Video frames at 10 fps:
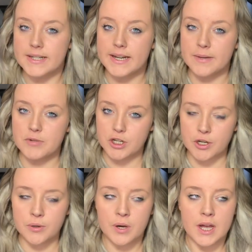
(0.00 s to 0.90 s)
Tip
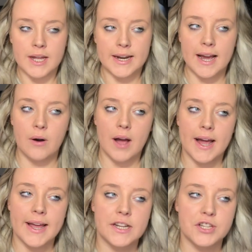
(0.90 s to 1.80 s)
2. Now,
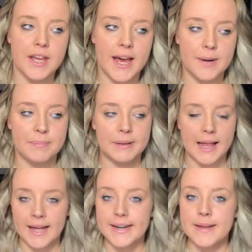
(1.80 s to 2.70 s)
I actually had a
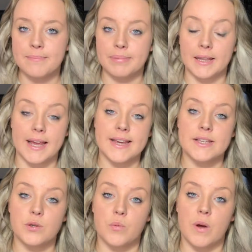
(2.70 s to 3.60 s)
plan in
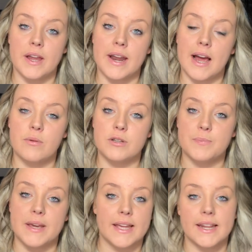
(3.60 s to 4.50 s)
place when I was
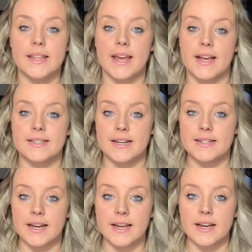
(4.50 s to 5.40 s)
beginning the
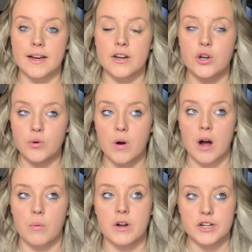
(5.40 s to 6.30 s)
Exante diet. I knew
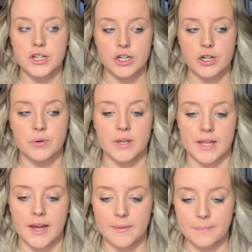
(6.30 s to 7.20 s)
what I wanted to do with
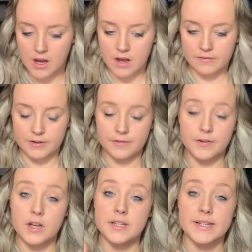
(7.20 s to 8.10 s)
it. For the
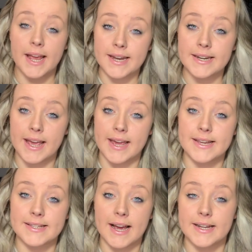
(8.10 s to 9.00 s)
first 10
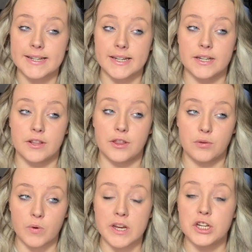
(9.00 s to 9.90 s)
days, I did
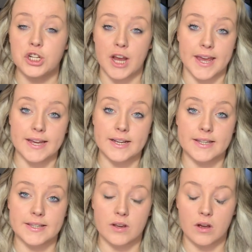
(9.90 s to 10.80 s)
3
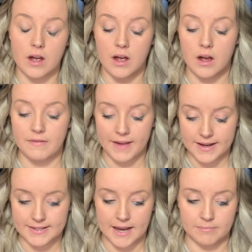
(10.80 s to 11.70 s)
shakes of
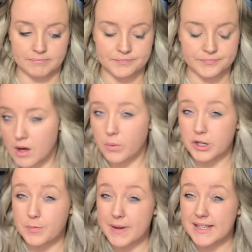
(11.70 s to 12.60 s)
Exante,
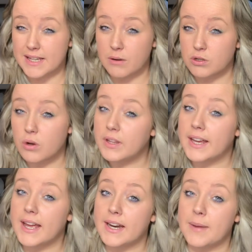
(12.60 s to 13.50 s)
which means I was only
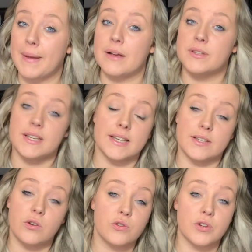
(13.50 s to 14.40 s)
getting about
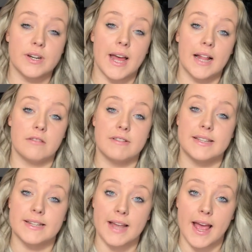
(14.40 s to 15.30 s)
600
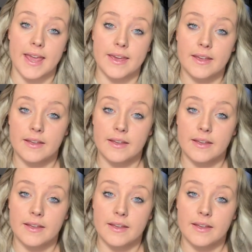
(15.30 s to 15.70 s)
calories a day.